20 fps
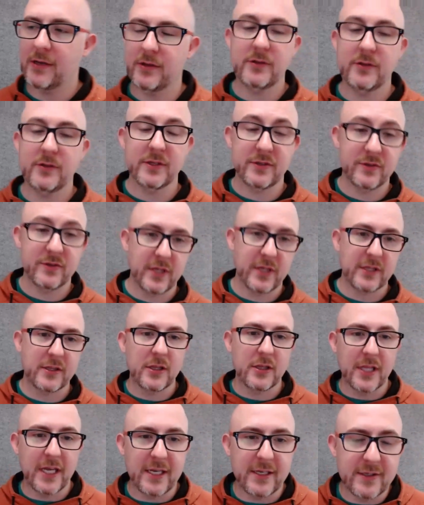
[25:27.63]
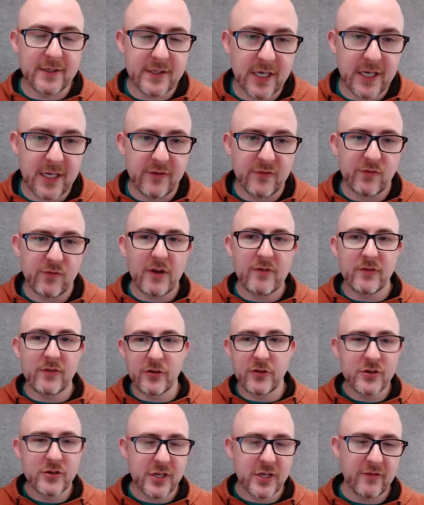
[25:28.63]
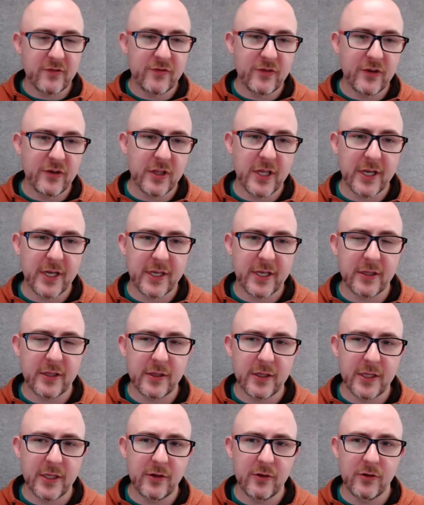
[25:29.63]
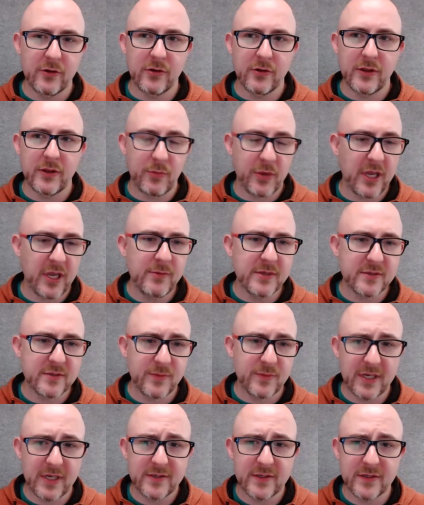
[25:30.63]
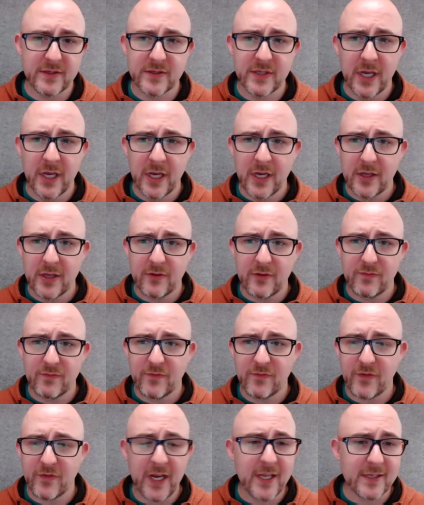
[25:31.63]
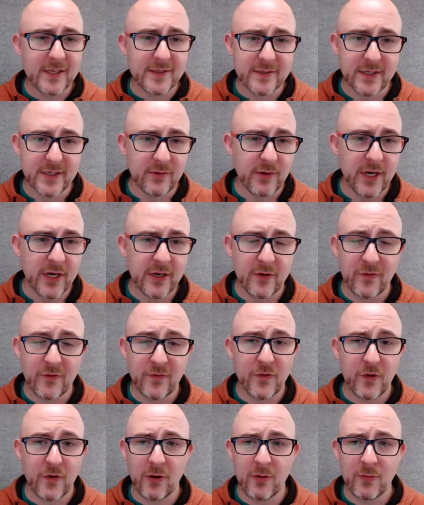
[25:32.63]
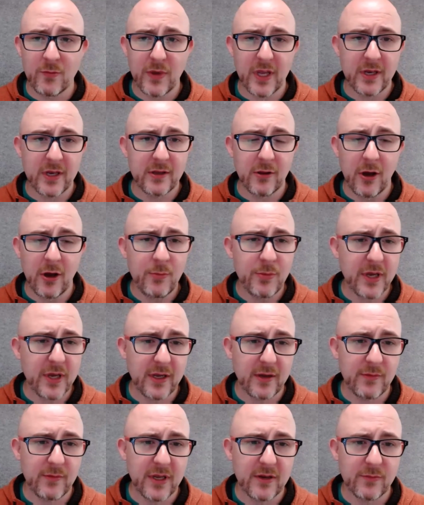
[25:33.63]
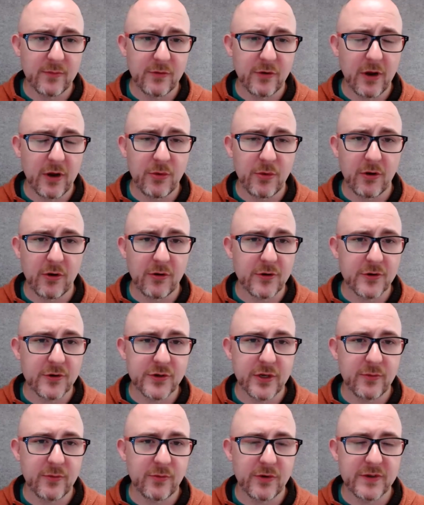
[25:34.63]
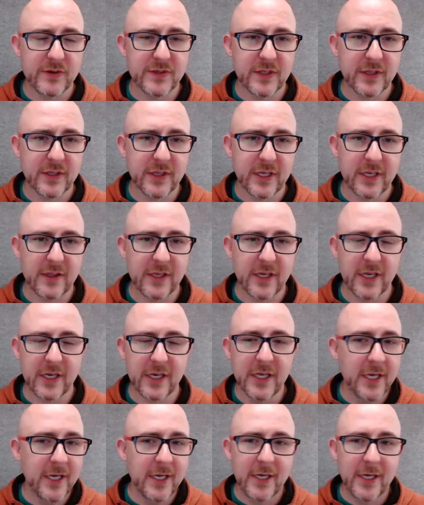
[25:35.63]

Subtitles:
this is like the latest kind of revolution, I feel like, in the legal and the payment space is financing, right? Affirm and LawPay made a great partnership recently that